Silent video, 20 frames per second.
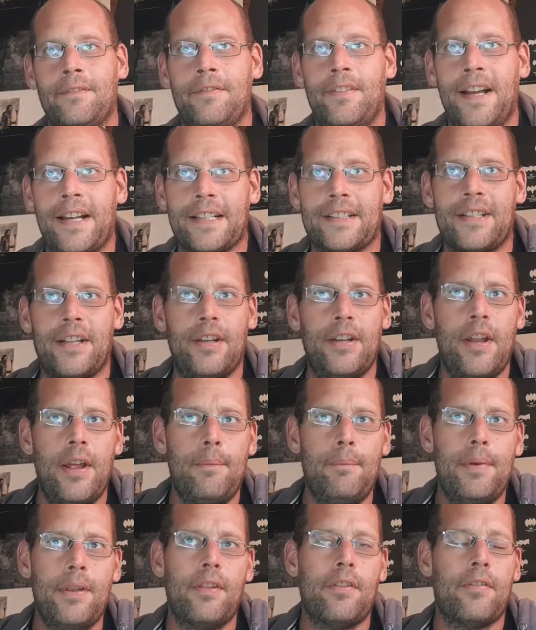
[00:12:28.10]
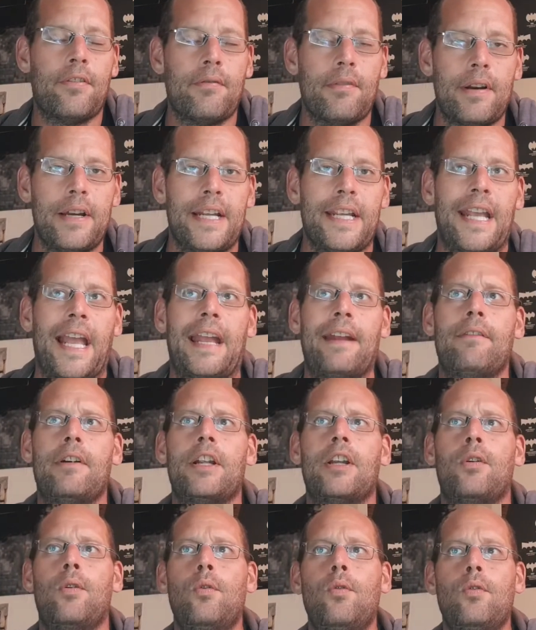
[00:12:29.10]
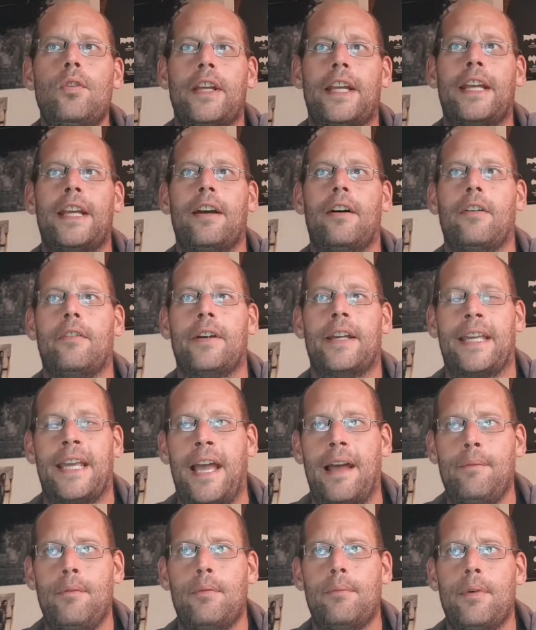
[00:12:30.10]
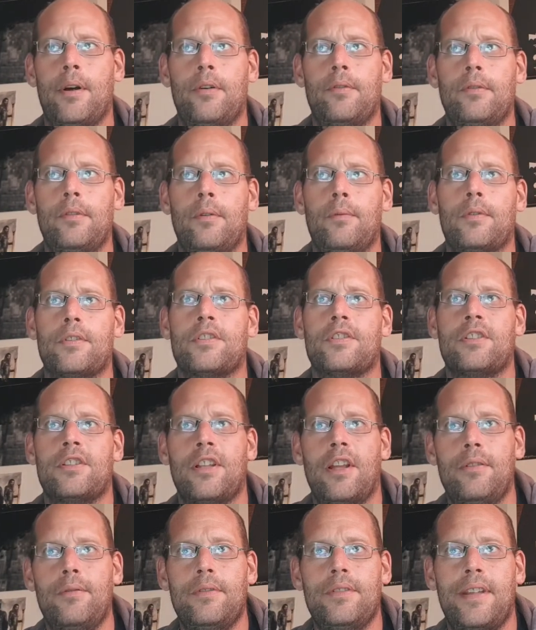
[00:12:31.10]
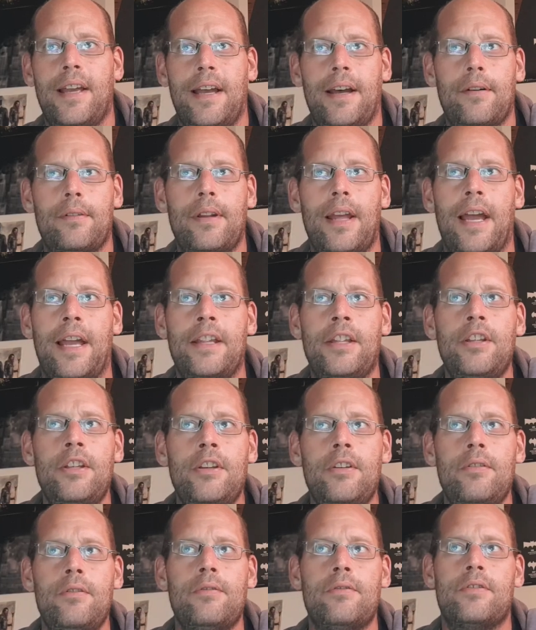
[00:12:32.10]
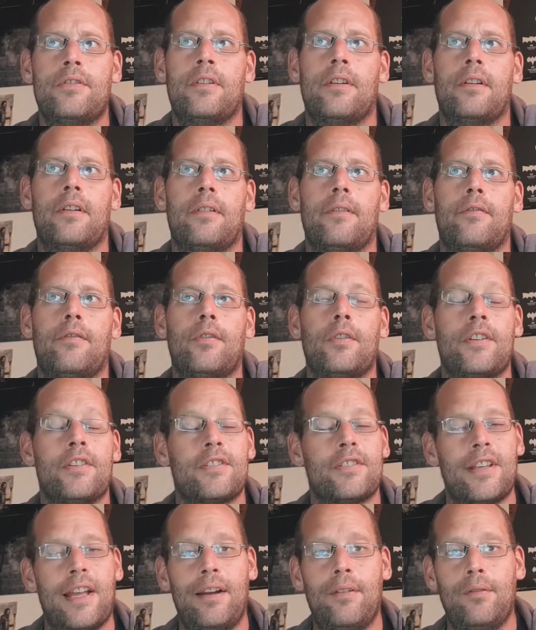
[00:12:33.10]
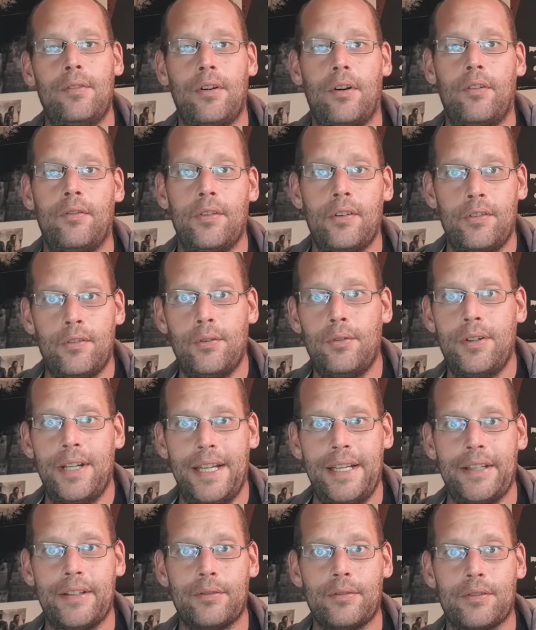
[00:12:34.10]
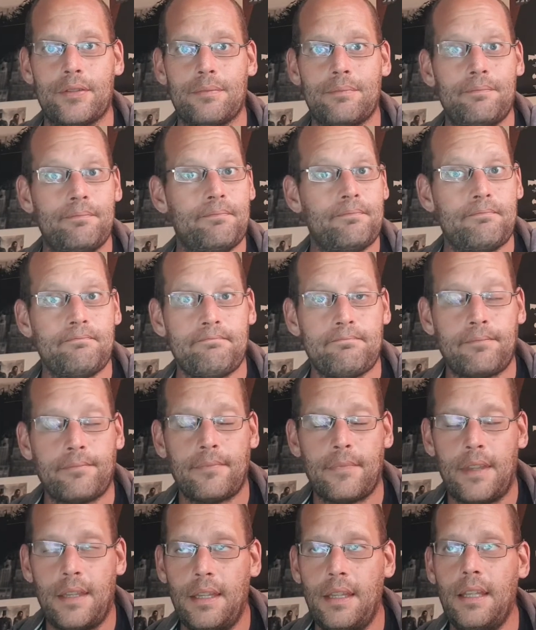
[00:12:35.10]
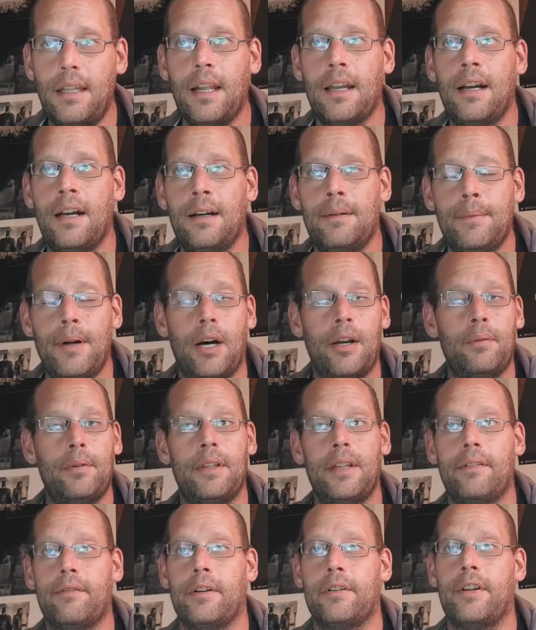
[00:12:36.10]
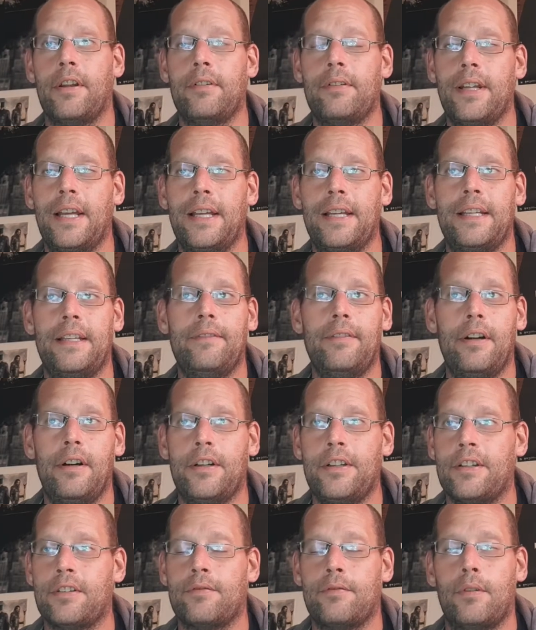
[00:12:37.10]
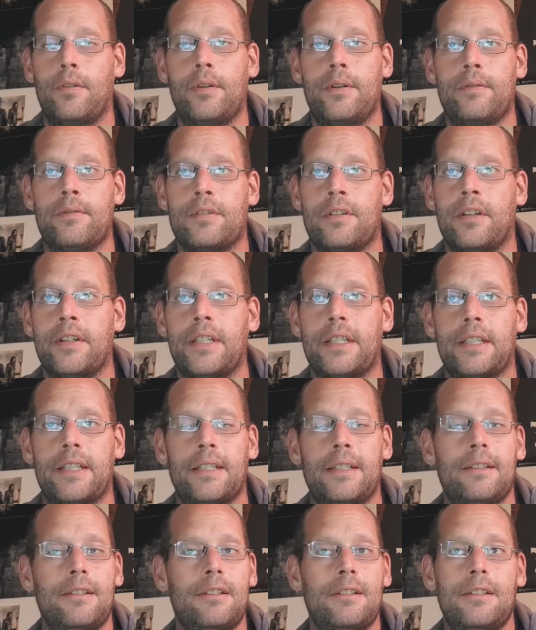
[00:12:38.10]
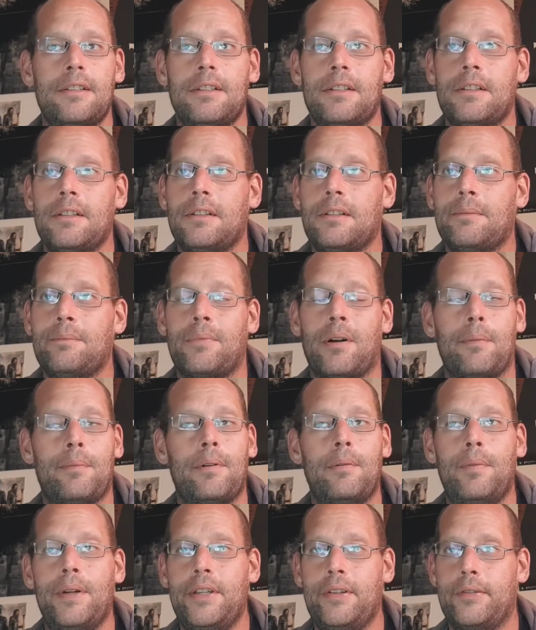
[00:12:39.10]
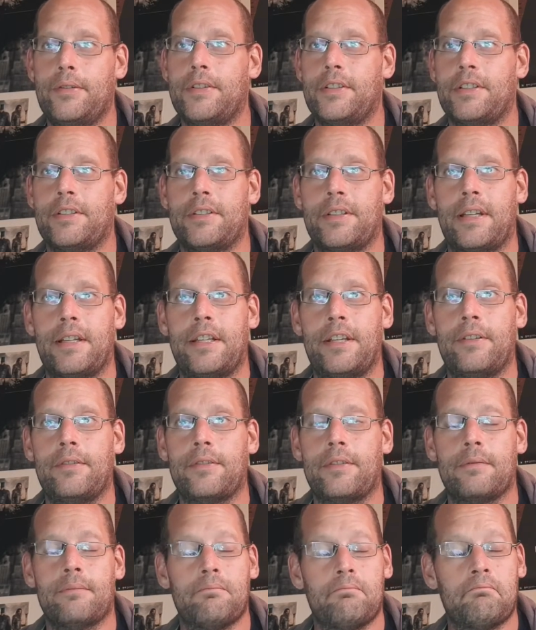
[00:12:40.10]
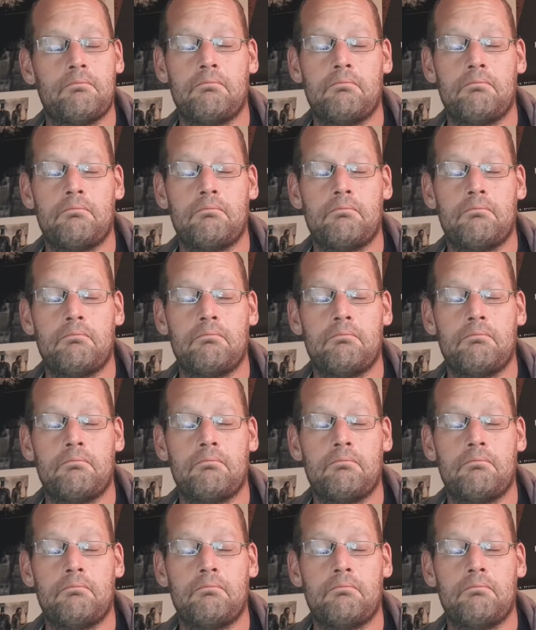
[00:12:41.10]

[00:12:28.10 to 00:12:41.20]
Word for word: Fact number three, a recording of a camel moan was slowed down and used for the sound of the tornadoes. Um, I would never have known that either. I just thought it was like proper wind noises they used.